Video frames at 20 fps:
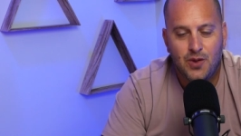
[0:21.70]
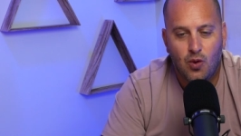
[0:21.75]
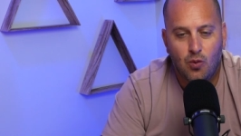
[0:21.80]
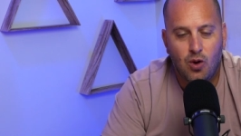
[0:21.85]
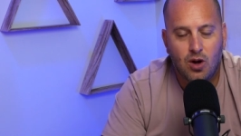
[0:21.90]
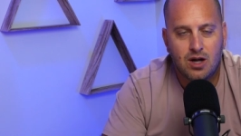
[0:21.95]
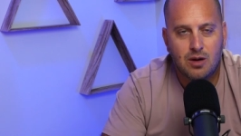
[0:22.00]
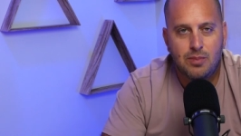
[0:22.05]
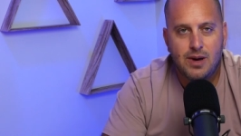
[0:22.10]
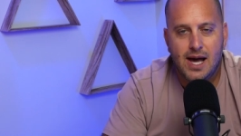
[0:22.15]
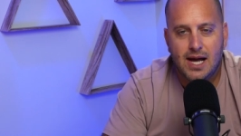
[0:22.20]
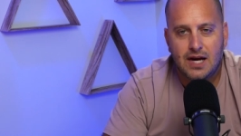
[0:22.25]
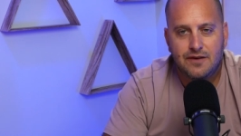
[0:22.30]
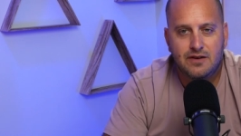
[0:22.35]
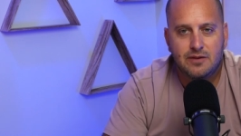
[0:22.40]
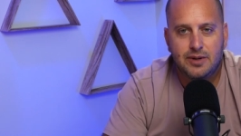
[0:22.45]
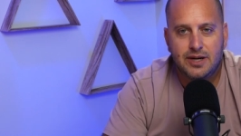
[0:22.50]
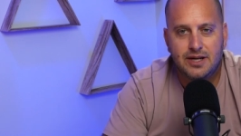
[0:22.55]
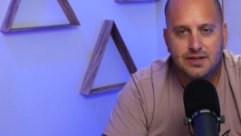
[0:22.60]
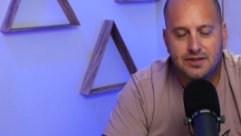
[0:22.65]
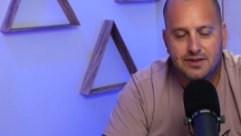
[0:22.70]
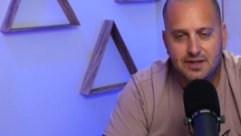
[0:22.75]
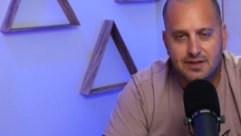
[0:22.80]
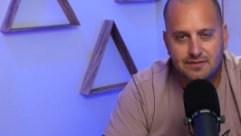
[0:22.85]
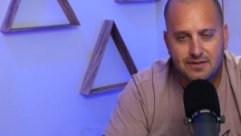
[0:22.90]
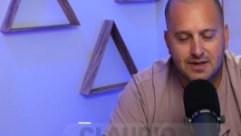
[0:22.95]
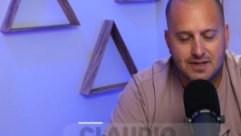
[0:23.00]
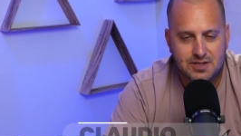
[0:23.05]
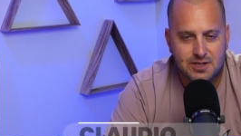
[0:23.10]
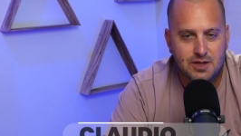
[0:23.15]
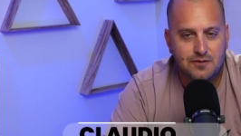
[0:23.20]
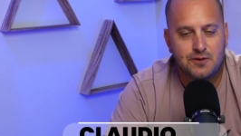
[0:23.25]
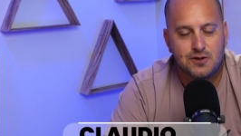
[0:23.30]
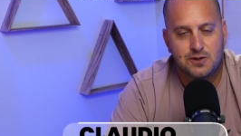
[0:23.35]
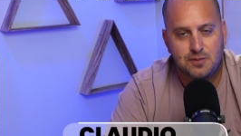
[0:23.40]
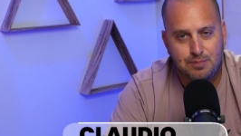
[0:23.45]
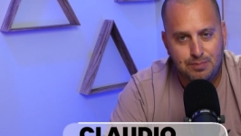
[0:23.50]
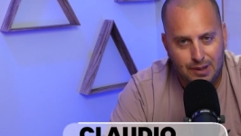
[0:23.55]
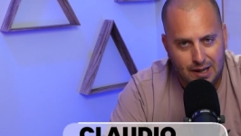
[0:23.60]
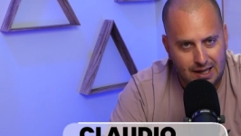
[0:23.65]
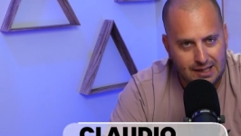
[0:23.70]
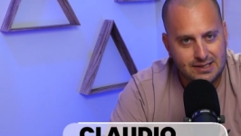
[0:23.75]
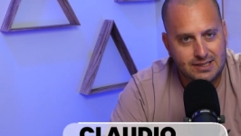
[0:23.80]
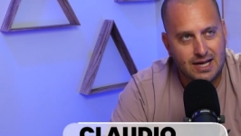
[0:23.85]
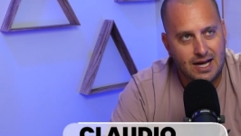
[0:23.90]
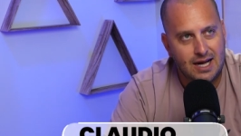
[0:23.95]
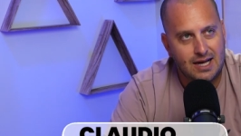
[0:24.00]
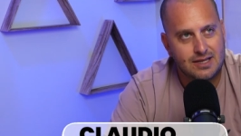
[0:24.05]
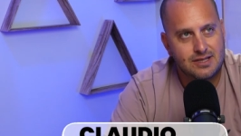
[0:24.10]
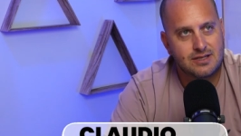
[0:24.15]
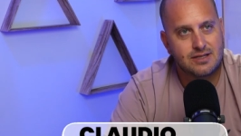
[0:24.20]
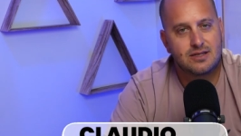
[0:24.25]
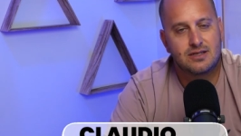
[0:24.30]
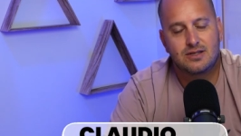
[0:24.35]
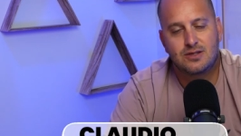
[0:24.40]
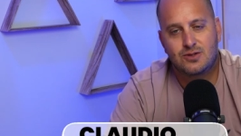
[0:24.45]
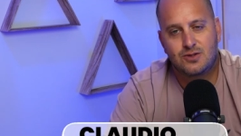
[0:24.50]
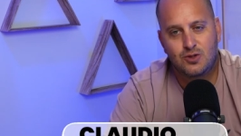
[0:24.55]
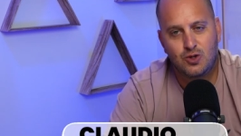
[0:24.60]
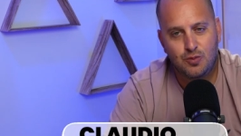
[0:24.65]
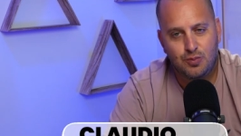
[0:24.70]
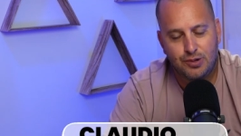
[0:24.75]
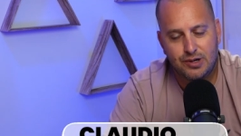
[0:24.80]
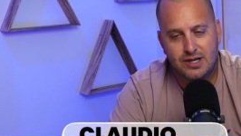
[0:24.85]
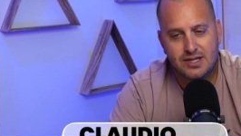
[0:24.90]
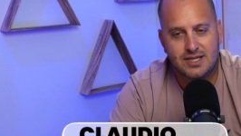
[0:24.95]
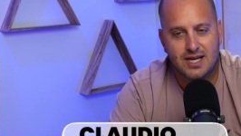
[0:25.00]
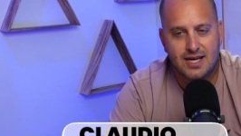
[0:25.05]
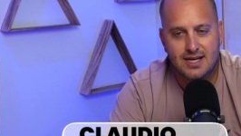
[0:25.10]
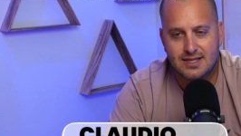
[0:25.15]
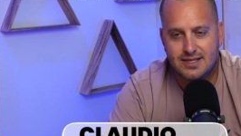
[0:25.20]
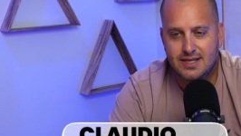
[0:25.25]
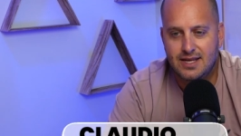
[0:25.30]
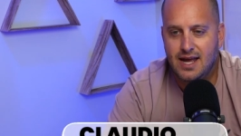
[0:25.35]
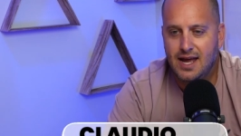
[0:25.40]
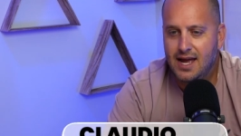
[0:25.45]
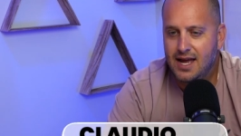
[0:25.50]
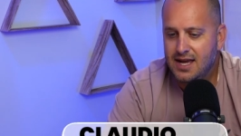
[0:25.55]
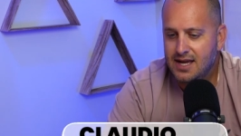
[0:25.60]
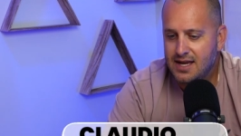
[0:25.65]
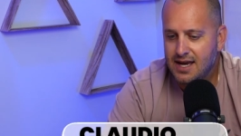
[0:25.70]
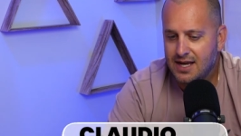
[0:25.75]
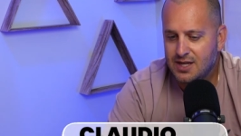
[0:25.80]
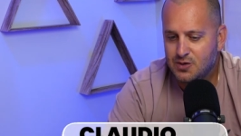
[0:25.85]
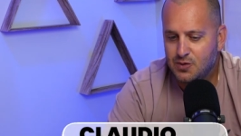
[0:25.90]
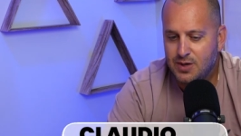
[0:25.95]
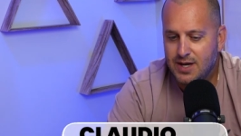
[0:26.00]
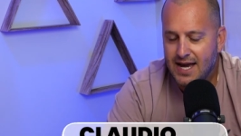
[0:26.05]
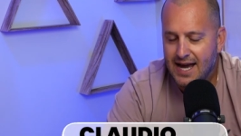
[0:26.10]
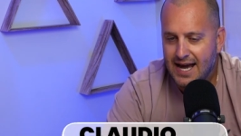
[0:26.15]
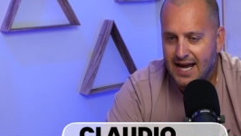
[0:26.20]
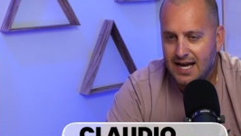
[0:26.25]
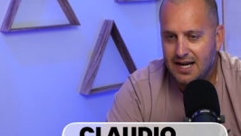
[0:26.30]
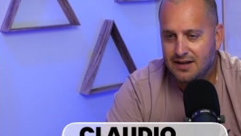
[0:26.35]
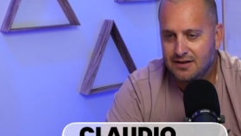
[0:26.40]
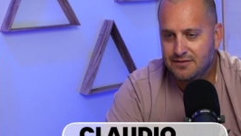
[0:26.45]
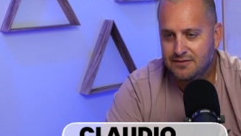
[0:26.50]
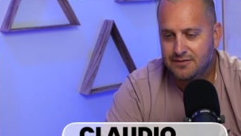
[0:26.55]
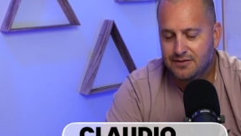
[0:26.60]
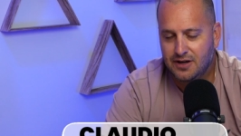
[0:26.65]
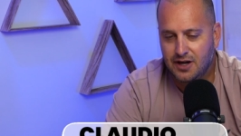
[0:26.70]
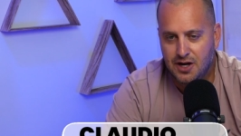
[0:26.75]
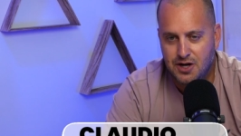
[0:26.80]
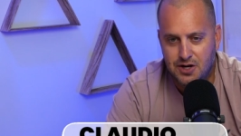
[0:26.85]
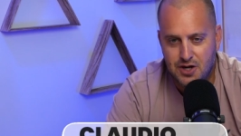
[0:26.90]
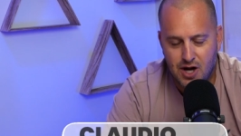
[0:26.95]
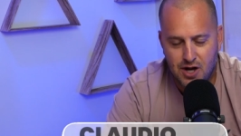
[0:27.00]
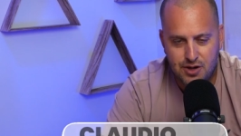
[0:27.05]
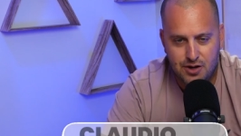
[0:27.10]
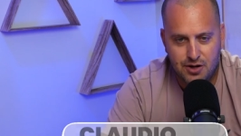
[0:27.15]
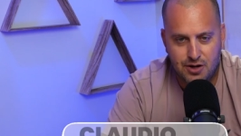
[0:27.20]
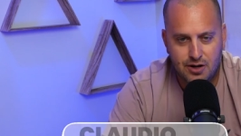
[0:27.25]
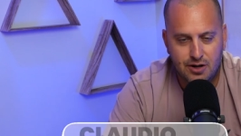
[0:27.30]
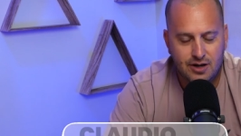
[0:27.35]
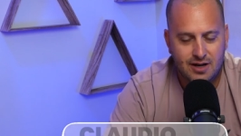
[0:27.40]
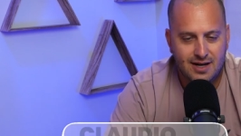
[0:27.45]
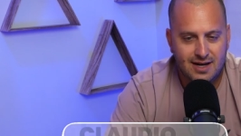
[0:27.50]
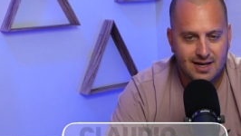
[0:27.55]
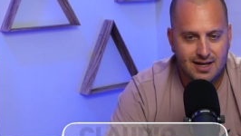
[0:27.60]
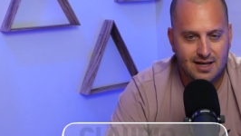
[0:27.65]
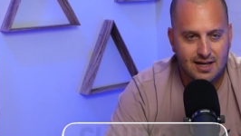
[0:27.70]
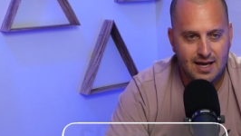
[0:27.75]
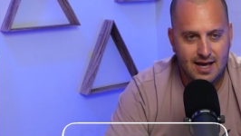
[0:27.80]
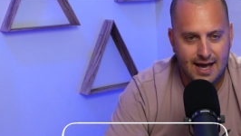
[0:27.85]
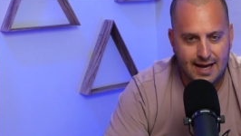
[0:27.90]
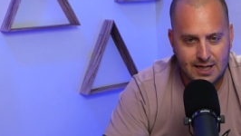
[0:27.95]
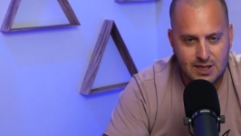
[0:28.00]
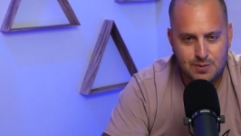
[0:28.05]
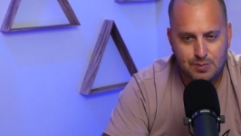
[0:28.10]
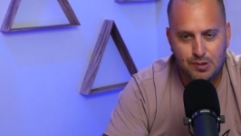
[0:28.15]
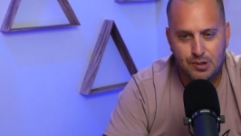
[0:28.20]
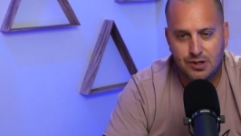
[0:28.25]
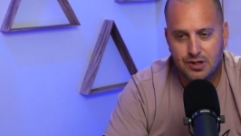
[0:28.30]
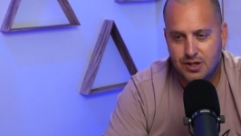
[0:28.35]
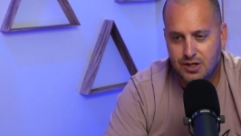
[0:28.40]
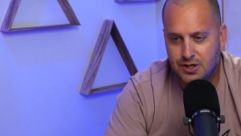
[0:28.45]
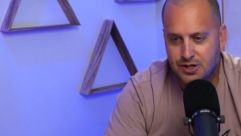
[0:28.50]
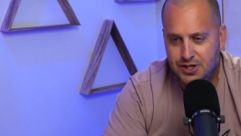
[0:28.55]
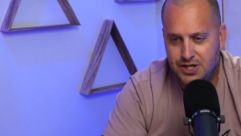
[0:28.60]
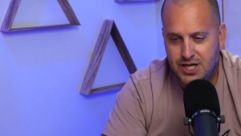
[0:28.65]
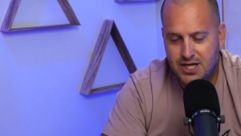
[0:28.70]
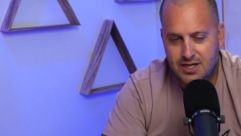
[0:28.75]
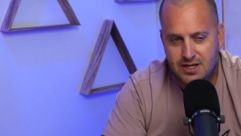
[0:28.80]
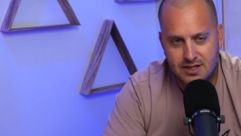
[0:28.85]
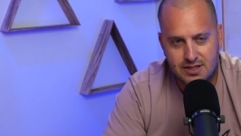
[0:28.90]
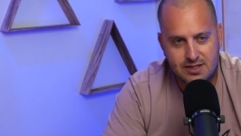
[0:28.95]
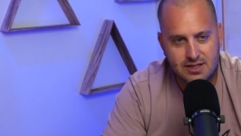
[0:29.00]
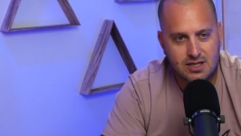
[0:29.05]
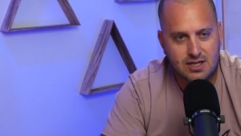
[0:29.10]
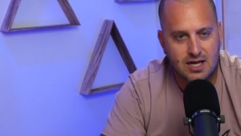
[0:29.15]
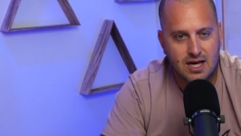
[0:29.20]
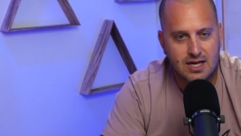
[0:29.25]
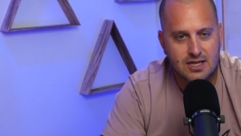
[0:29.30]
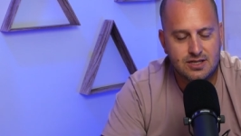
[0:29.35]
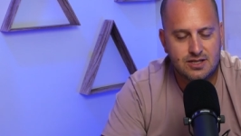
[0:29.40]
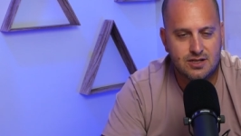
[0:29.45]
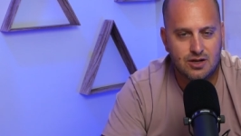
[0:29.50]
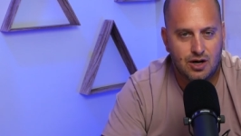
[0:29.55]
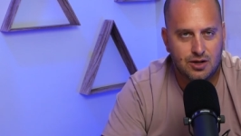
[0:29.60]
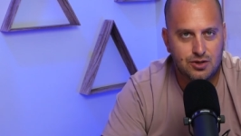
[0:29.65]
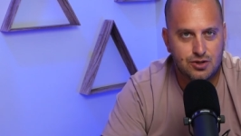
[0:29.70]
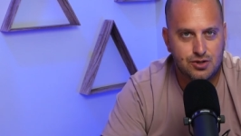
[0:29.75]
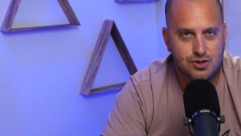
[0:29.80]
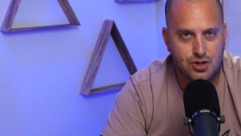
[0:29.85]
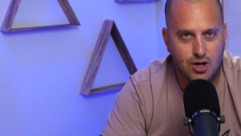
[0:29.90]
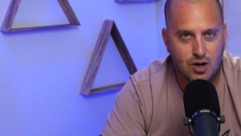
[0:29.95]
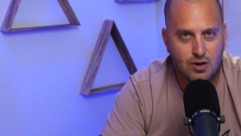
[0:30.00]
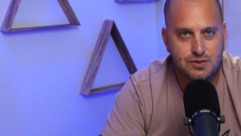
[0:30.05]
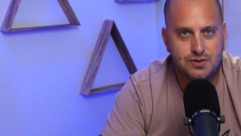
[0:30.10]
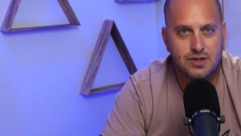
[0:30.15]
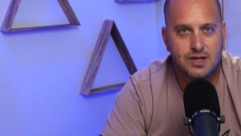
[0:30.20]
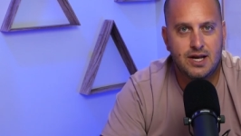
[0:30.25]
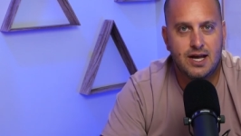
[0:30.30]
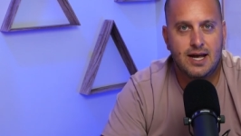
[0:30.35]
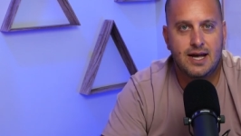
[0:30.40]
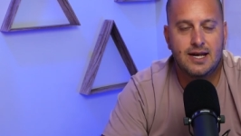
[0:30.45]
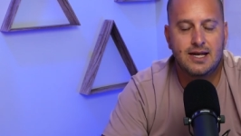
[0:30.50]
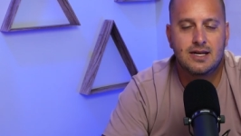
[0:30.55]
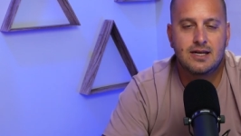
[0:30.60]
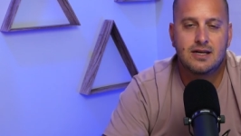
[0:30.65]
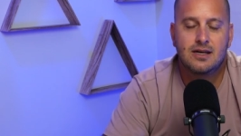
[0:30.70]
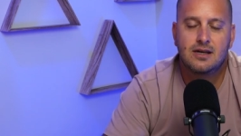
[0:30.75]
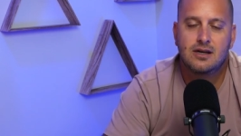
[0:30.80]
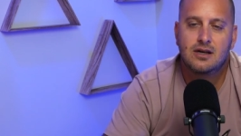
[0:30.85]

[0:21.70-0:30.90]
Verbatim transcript: Welcome back, everybody, to the Invest the Difference podcast. Super excited today as we have another expert genius guest on the show today.